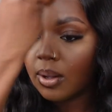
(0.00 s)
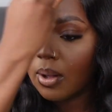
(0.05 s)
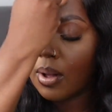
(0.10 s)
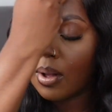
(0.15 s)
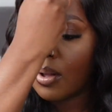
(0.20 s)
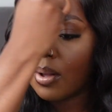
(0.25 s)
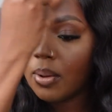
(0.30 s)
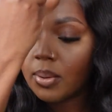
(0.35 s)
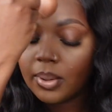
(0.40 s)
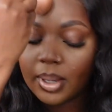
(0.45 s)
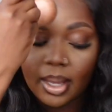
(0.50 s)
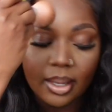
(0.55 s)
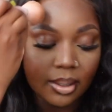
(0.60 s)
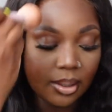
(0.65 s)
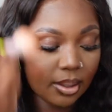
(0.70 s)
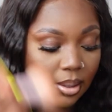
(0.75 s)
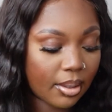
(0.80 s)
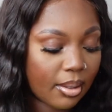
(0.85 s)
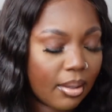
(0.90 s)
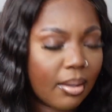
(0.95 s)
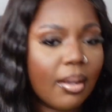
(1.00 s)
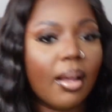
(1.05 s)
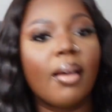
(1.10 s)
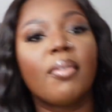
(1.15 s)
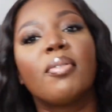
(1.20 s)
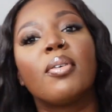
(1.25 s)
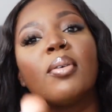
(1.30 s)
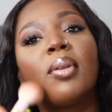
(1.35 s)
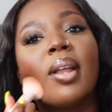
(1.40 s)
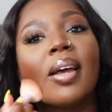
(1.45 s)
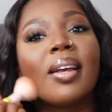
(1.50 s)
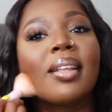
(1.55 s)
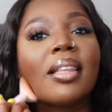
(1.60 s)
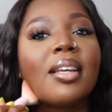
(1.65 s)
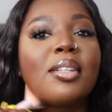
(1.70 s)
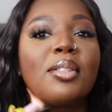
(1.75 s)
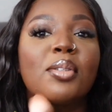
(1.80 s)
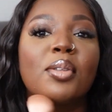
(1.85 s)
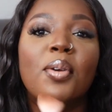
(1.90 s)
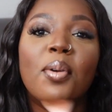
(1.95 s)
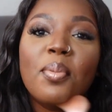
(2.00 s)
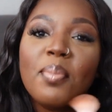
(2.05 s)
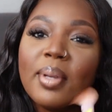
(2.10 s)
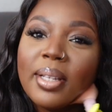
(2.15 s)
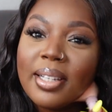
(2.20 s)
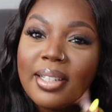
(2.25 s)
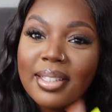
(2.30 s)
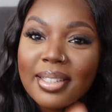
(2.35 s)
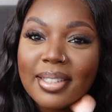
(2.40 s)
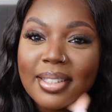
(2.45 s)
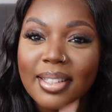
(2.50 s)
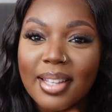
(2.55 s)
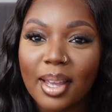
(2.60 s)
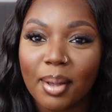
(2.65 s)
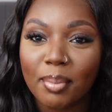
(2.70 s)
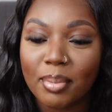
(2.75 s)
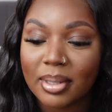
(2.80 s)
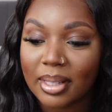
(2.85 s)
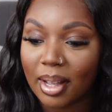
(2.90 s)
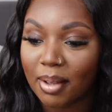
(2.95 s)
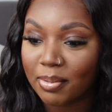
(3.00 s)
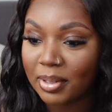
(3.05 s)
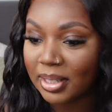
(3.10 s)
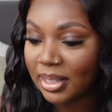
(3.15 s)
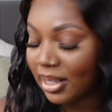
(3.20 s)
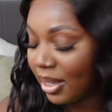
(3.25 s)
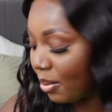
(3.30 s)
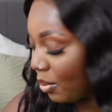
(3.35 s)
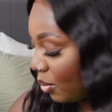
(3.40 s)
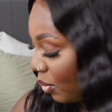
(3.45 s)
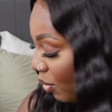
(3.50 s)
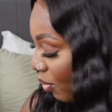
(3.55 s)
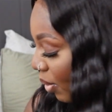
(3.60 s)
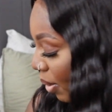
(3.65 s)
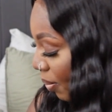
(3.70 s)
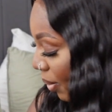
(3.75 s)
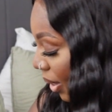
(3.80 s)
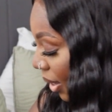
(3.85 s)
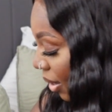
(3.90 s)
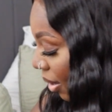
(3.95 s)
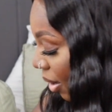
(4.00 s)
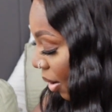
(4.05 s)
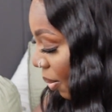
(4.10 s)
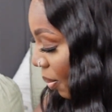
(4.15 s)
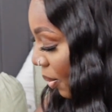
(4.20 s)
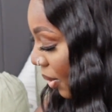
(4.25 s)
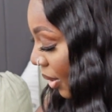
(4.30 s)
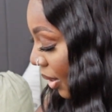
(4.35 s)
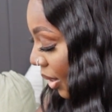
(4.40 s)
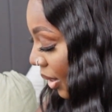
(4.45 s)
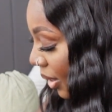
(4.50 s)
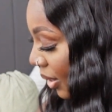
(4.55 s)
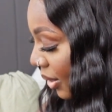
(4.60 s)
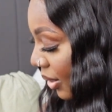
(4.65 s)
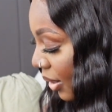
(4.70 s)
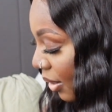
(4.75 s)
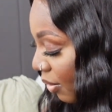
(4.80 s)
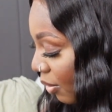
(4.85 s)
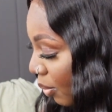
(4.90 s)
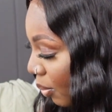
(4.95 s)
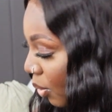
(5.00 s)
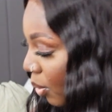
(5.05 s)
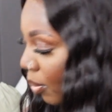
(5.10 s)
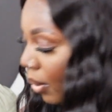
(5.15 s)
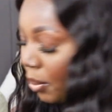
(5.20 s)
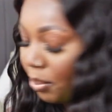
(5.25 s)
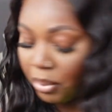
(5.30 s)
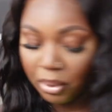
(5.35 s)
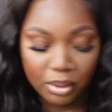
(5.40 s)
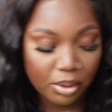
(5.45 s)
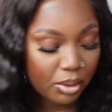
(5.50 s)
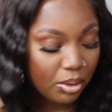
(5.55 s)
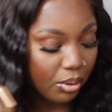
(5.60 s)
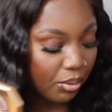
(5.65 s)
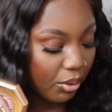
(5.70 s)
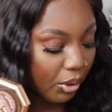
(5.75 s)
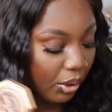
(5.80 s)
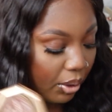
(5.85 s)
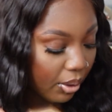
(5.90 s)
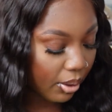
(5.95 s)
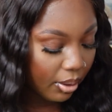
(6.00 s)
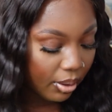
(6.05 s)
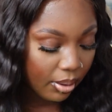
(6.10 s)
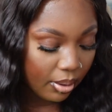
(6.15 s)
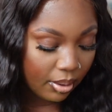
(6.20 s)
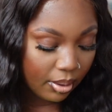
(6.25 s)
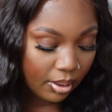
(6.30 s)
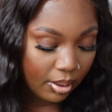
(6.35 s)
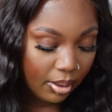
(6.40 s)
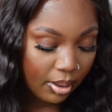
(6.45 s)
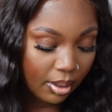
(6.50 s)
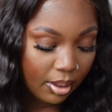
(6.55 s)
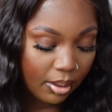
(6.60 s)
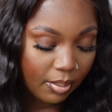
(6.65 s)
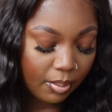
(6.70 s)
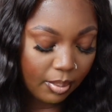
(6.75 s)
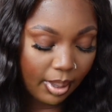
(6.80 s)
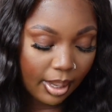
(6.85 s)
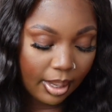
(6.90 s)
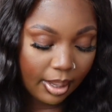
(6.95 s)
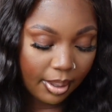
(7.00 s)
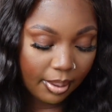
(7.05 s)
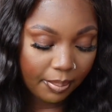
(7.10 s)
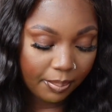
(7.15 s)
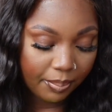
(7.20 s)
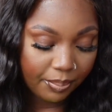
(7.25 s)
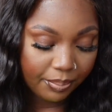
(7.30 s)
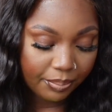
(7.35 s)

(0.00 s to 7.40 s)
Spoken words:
Oh yes, I feel like there's so many steps that I skipped with my makeup. I'm gonna put my bronzer on, my